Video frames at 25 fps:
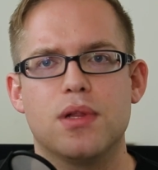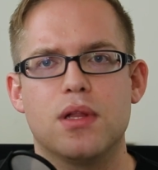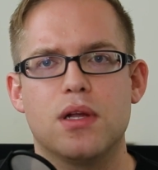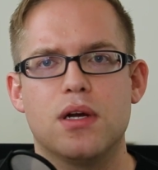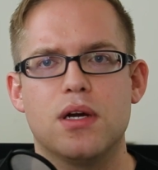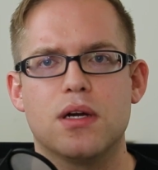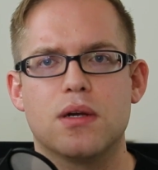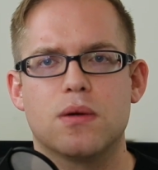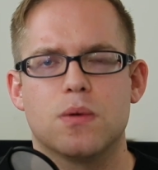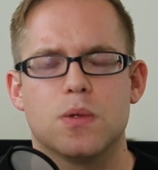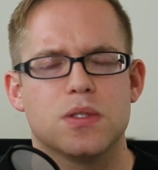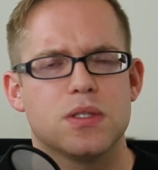
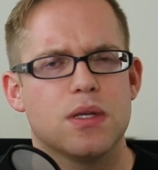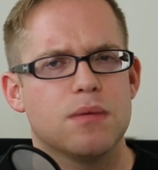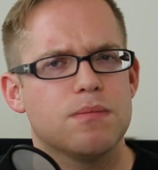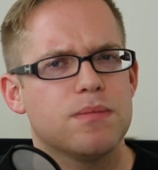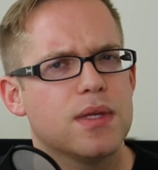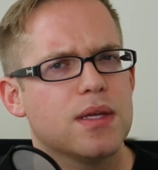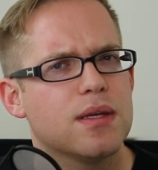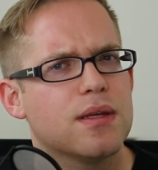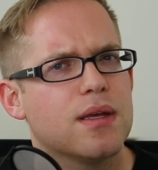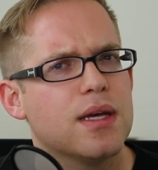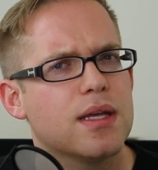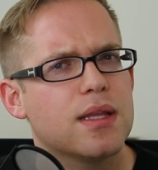plug or
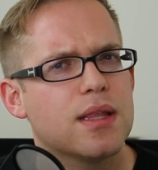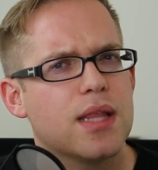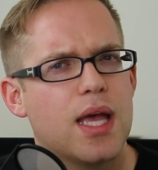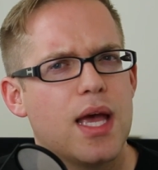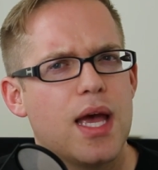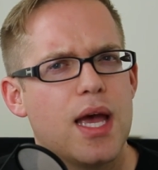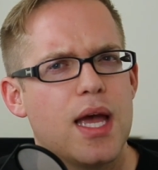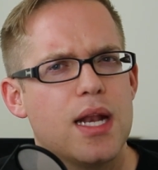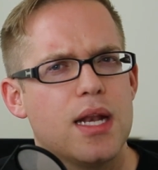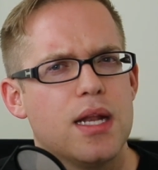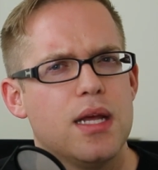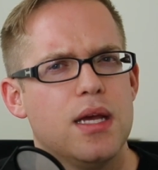something like
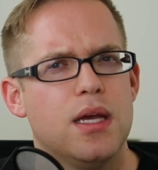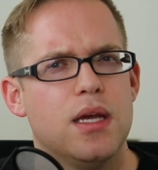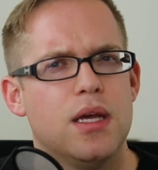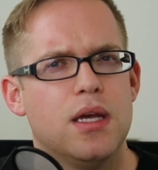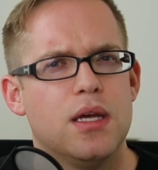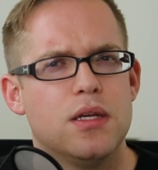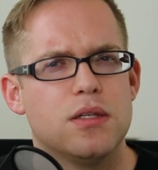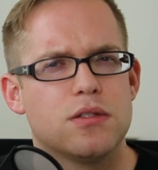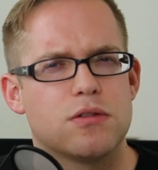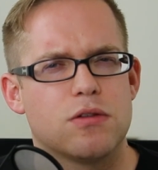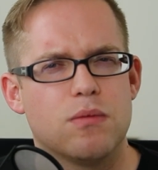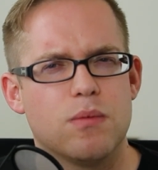that.
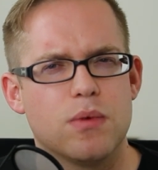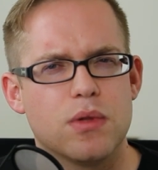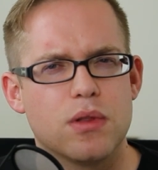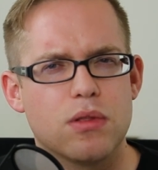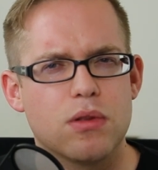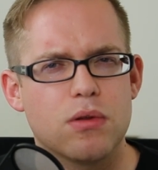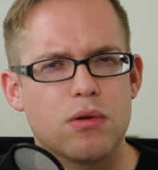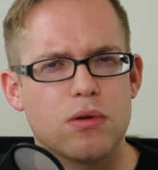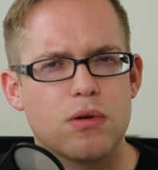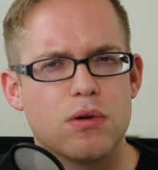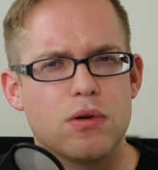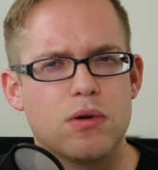So I'm a
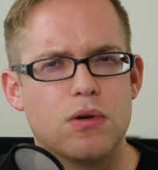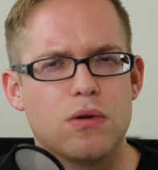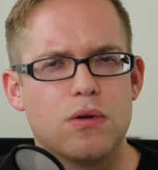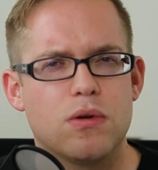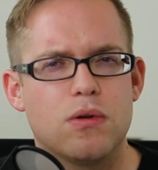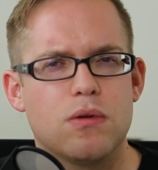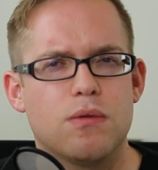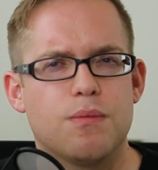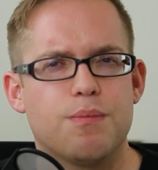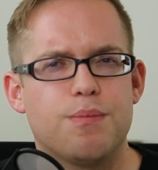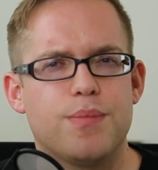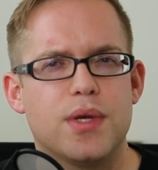
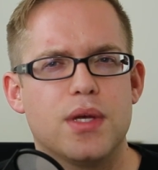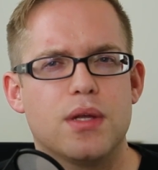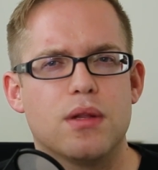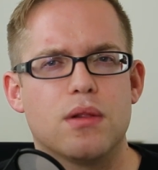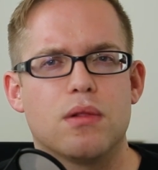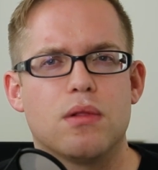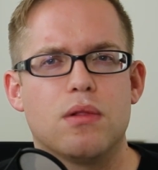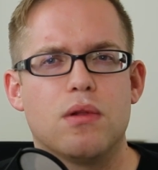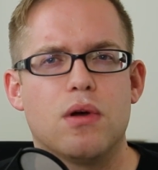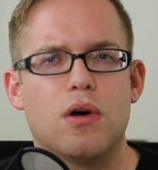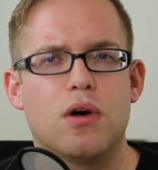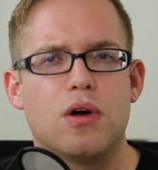little bit
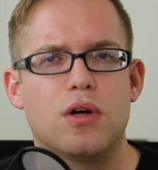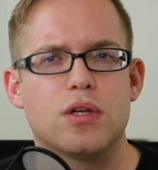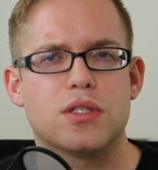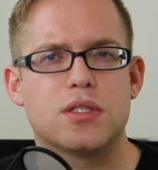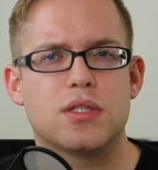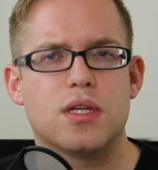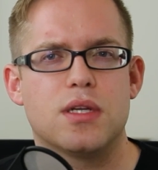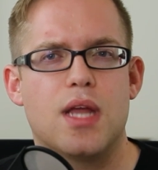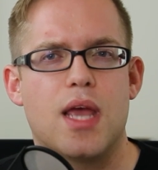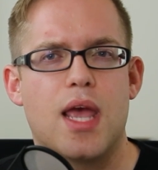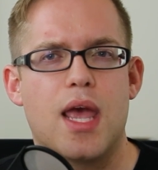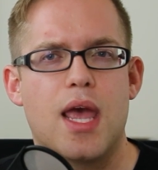
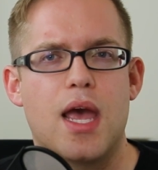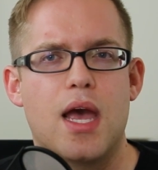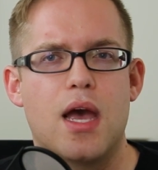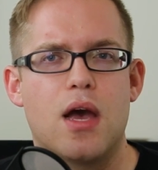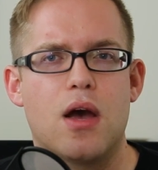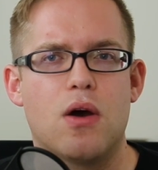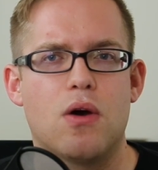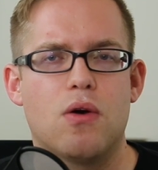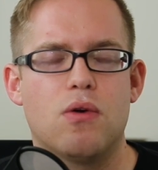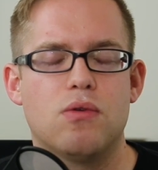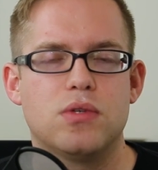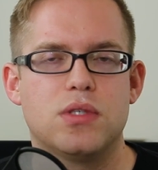lost on
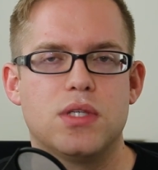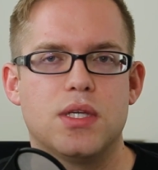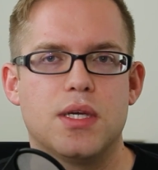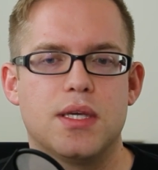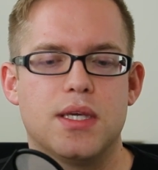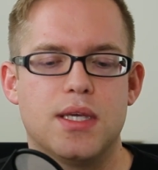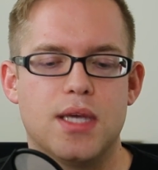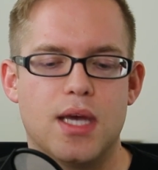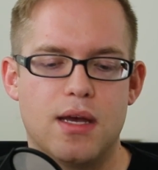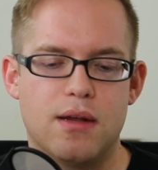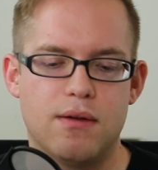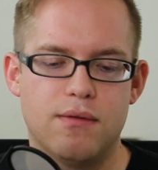how to
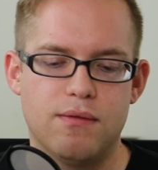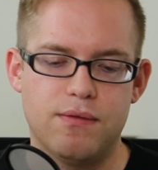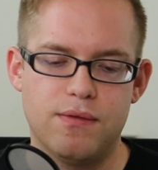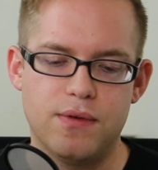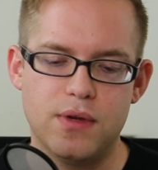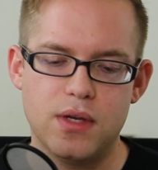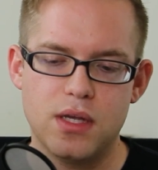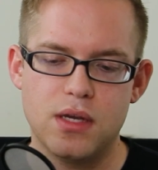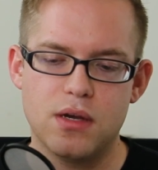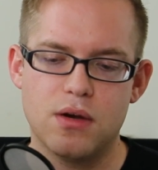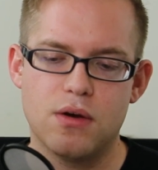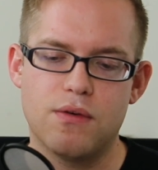get
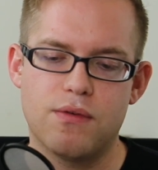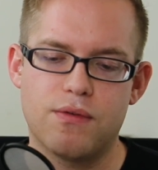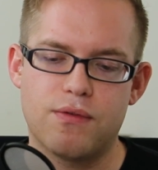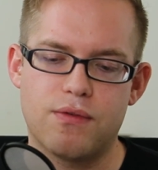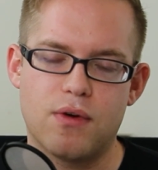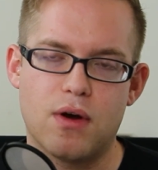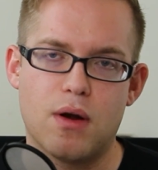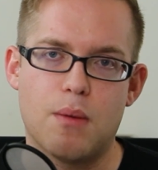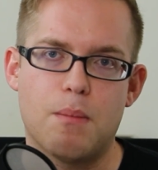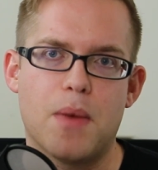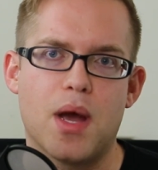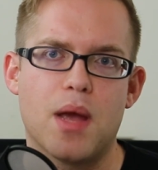video
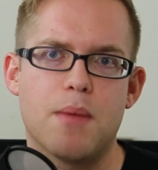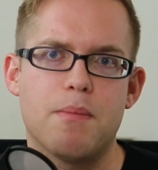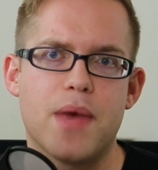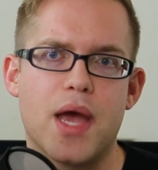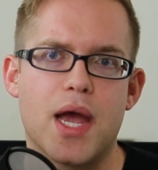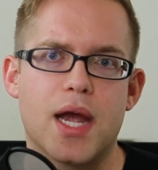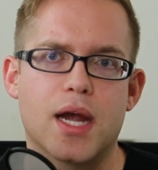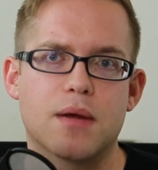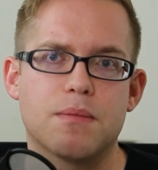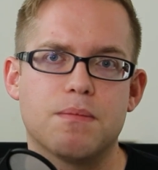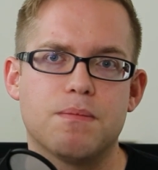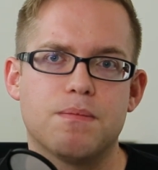from my
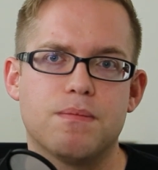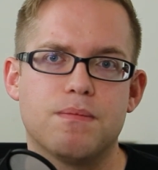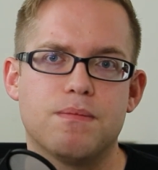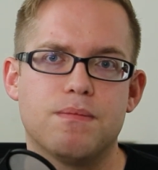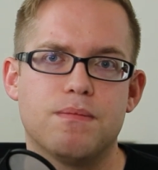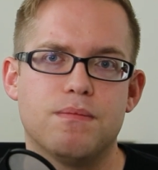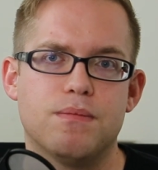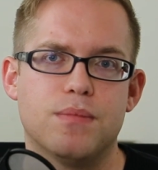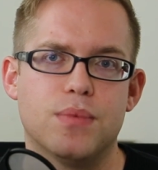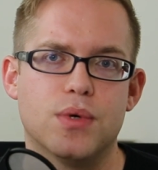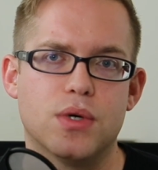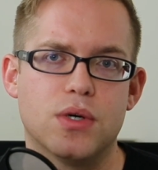
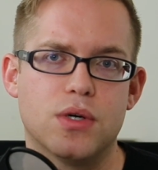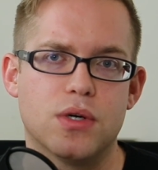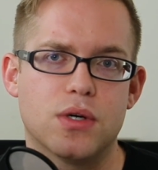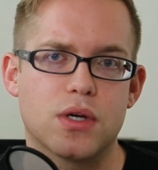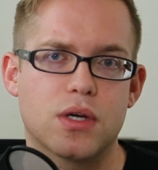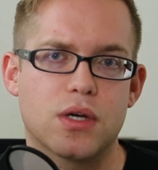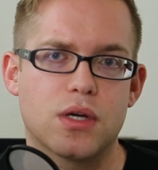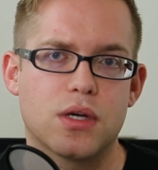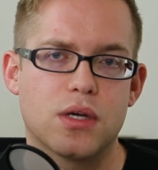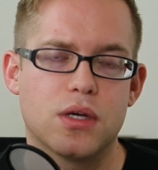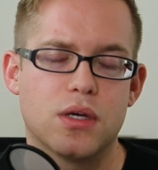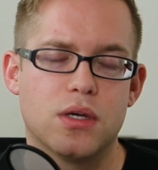
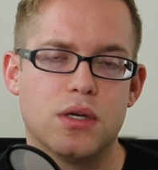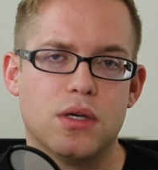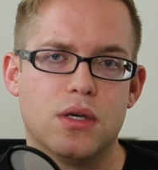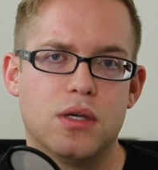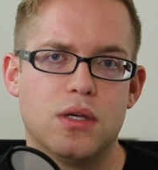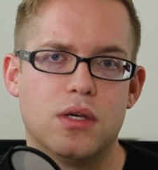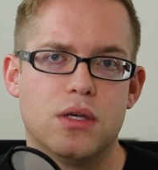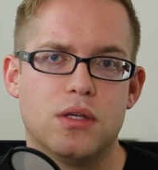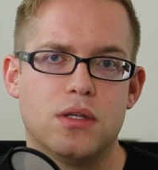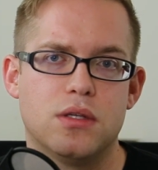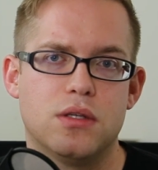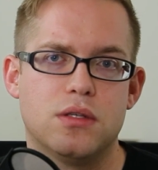MacBook
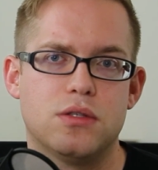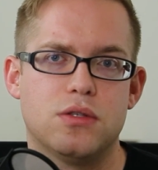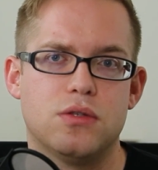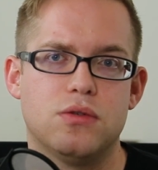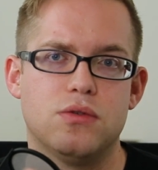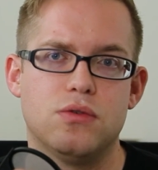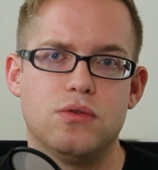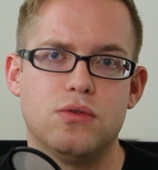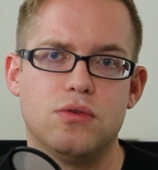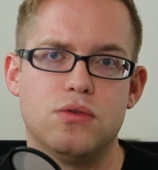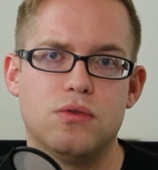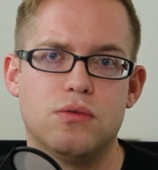
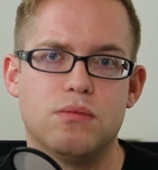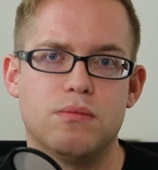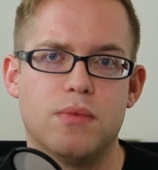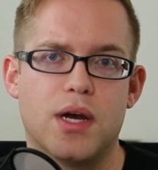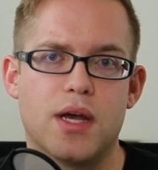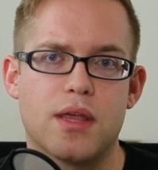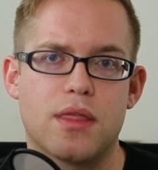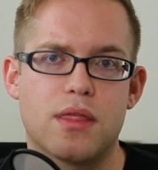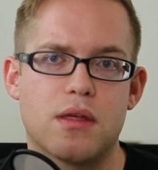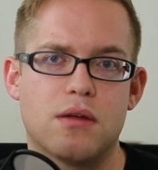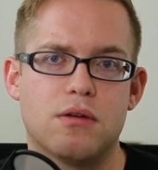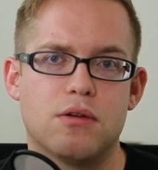to
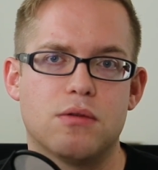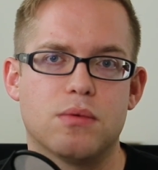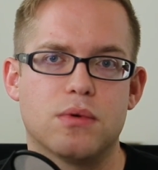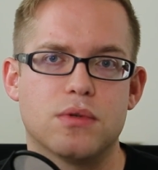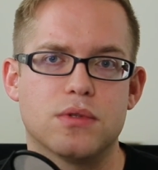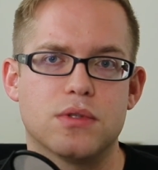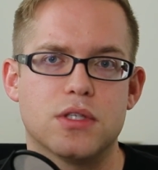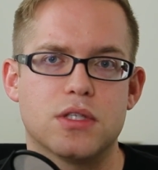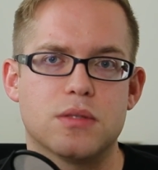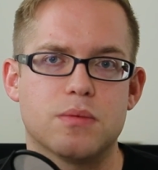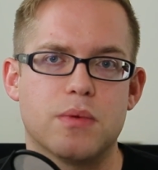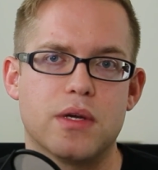my
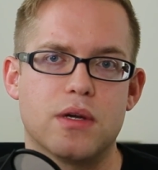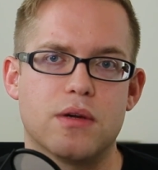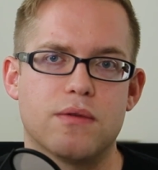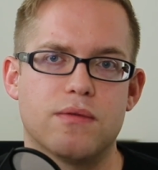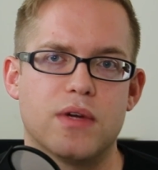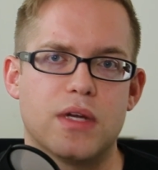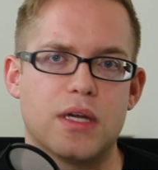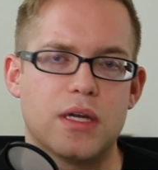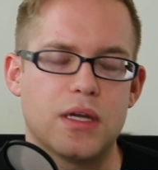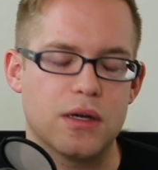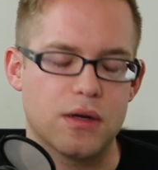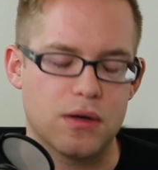Thunderbolt display
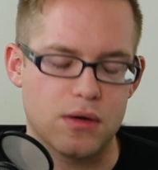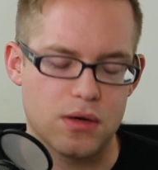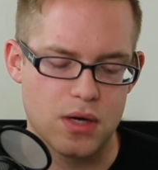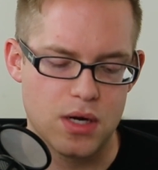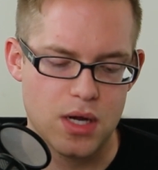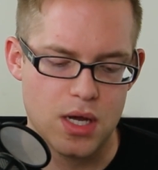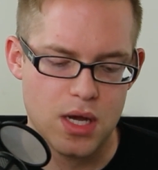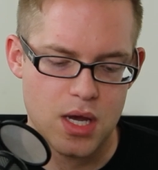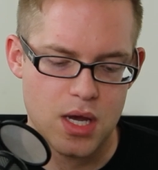over here.